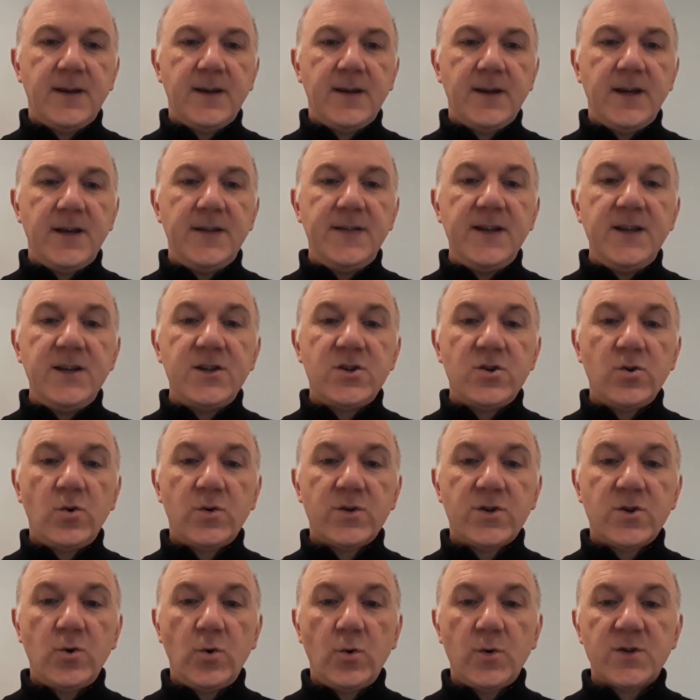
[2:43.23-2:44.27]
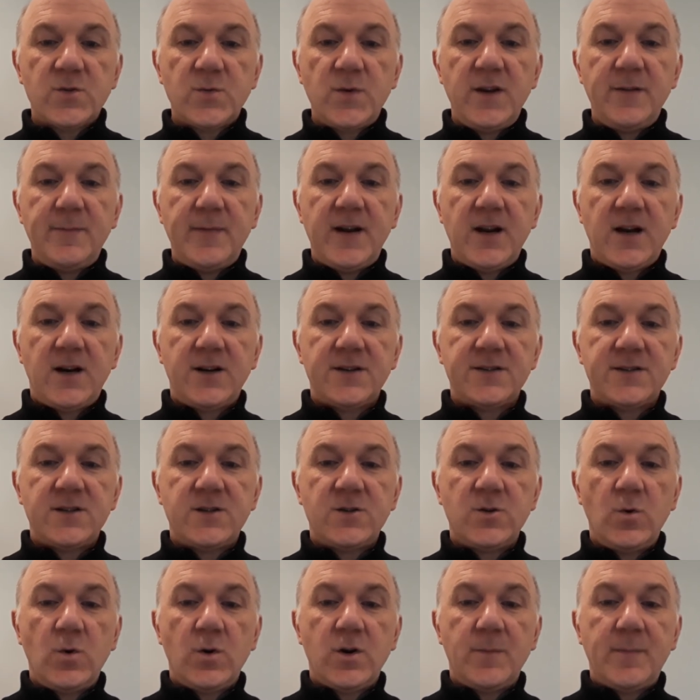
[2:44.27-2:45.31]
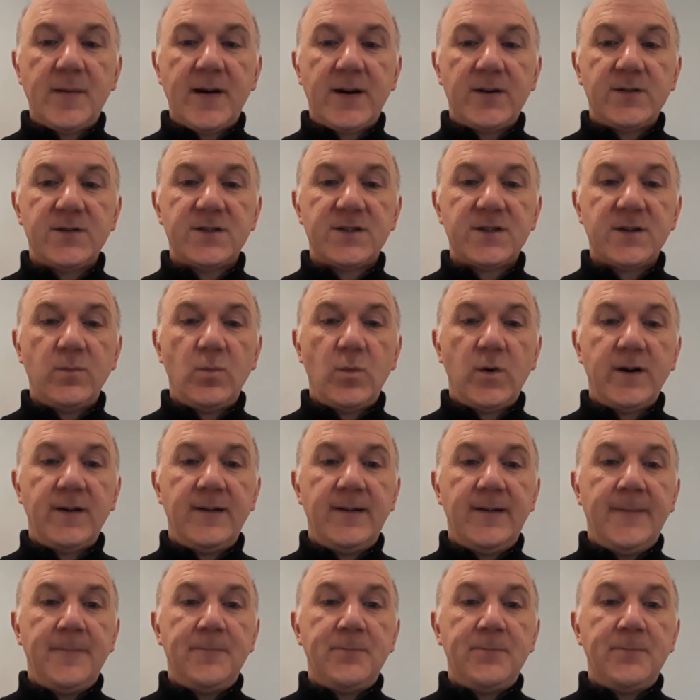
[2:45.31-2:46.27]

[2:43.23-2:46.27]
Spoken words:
In these short talks we have been asked to talk about someone